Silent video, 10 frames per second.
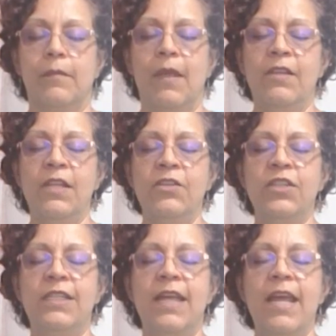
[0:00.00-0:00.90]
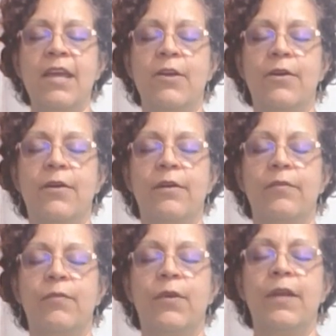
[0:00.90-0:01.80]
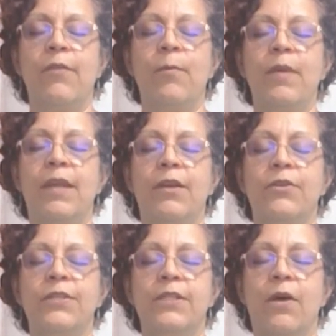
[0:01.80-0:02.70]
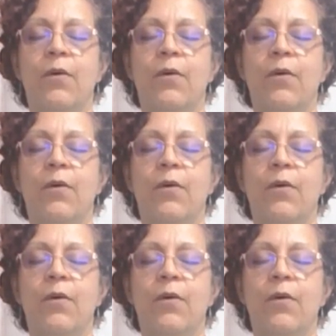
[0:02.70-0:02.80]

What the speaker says: And then just stay here for another minute or so.